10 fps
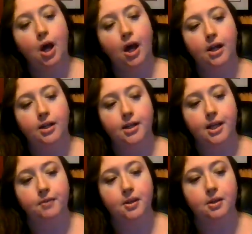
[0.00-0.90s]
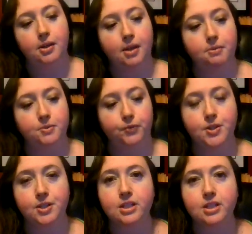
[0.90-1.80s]
even, for
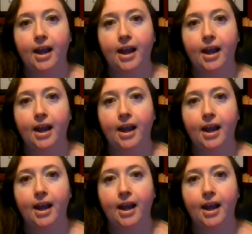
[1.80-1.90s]
instance,